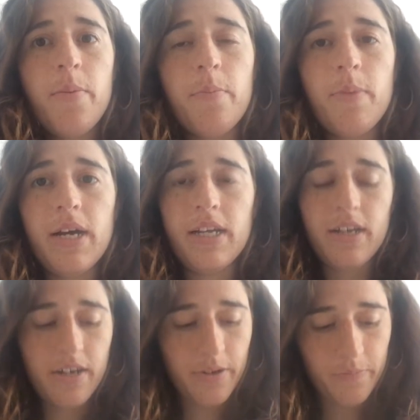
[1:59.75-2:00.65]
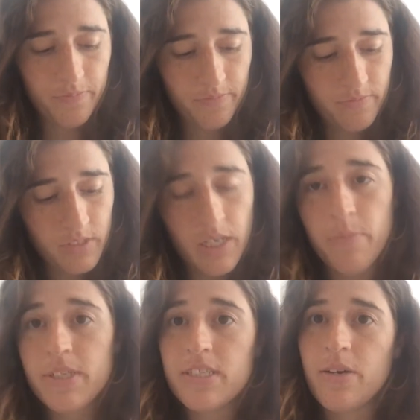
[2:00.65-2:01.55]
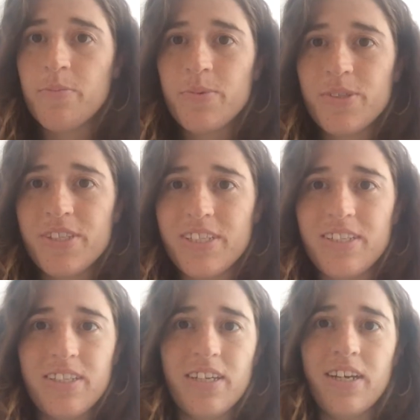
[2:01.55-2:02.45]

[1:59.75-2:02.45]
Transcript: but some examples is